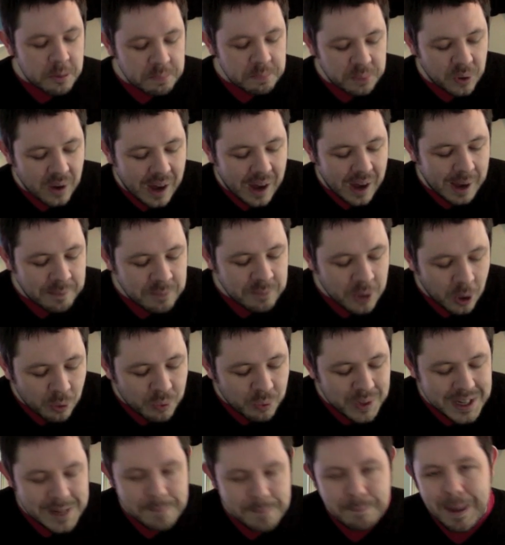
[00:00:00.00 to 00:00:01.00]
But I'm not
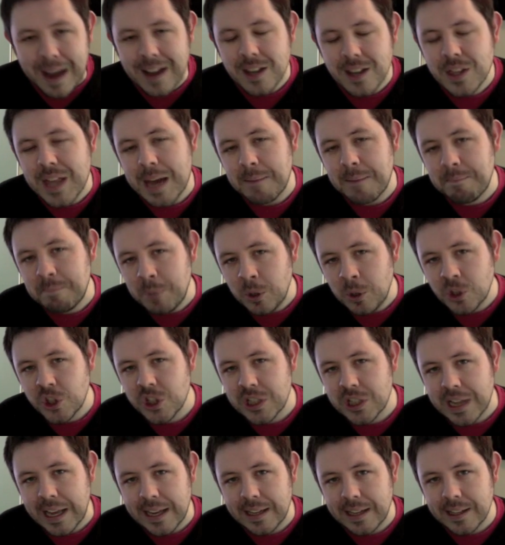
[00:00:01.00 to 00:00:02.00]
really buying that
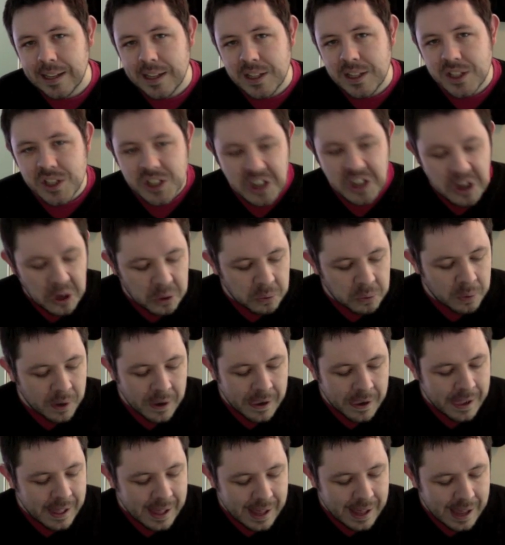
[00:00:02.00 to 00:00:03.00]
much lately, so
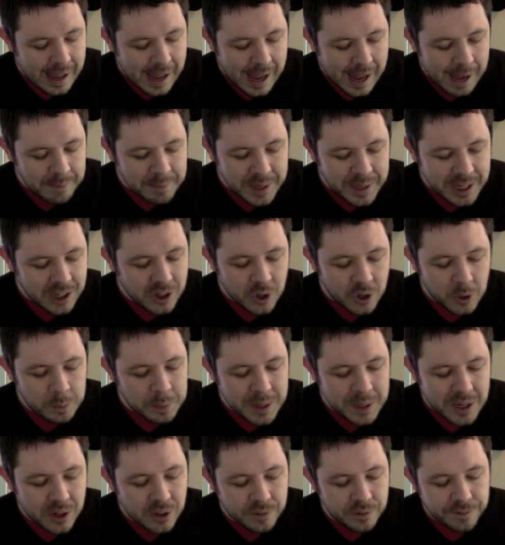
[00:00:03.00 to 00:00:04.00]
it could
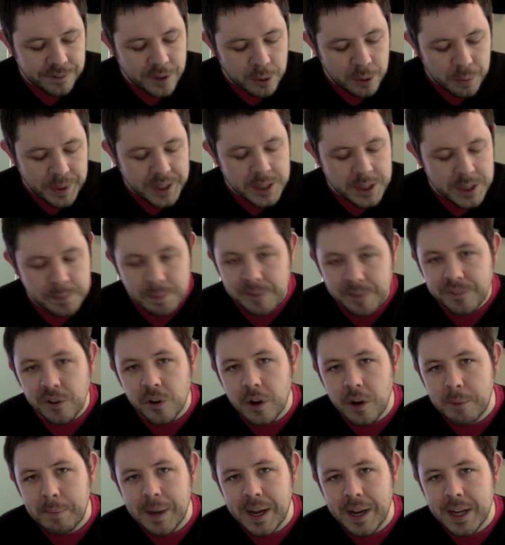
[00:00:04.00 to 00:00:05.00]
be a good few weeks
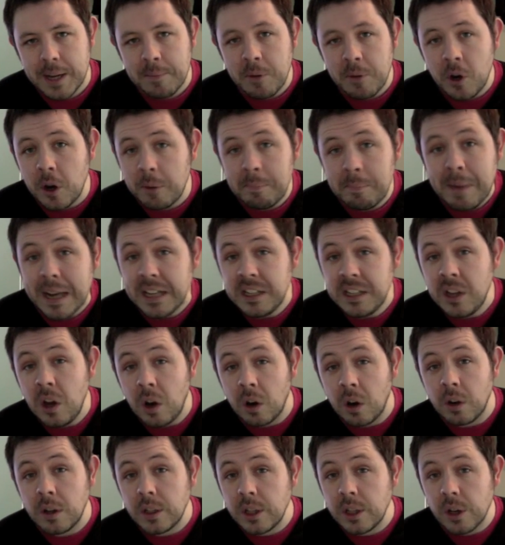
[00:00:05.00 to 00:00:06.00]
before I buy any more. Might
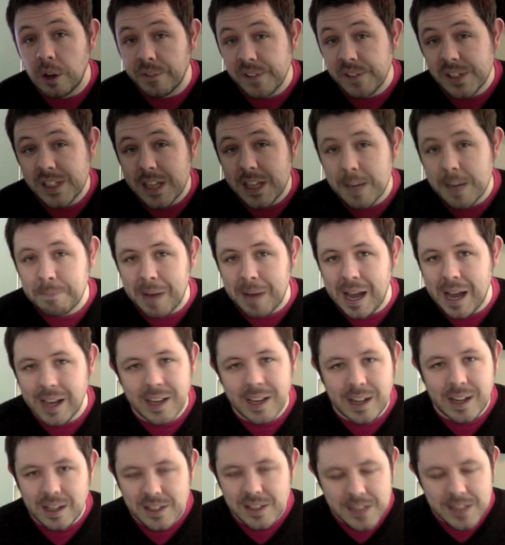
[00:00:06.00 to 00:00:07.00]
not. If I see a
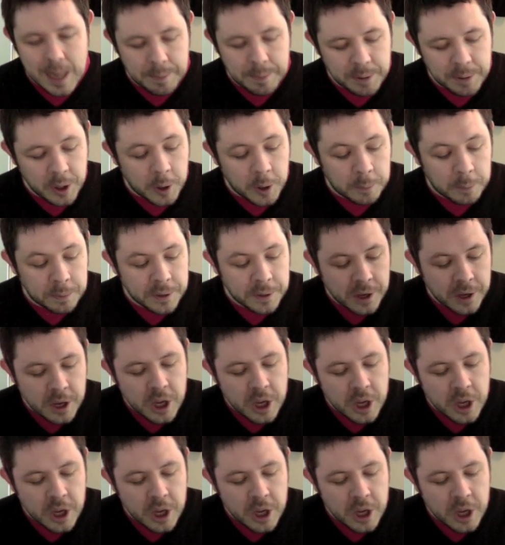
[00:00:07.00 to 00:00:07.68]
bargain, I'll snap it up.